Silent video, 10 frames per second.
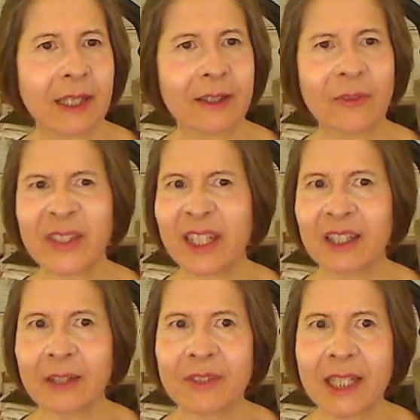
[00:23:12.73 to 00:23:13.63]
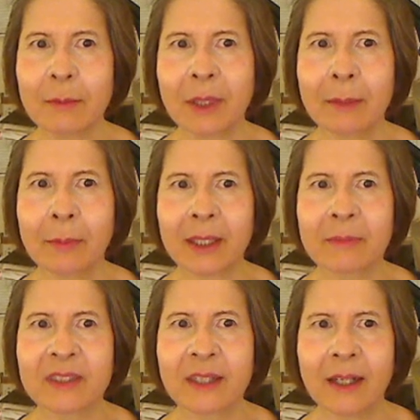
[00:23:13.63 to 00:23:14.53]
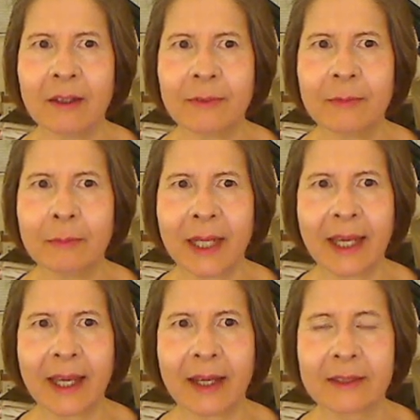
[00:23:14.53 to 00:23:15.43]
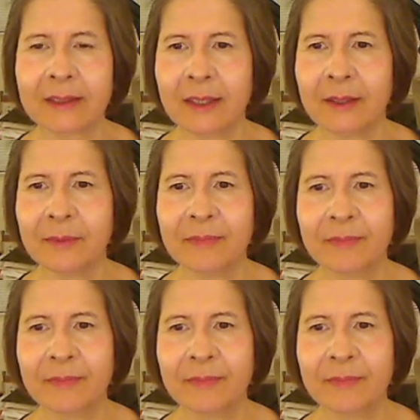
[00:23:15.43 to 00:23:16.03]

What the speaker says: I don't think he loves anybody but himself, my ex. So.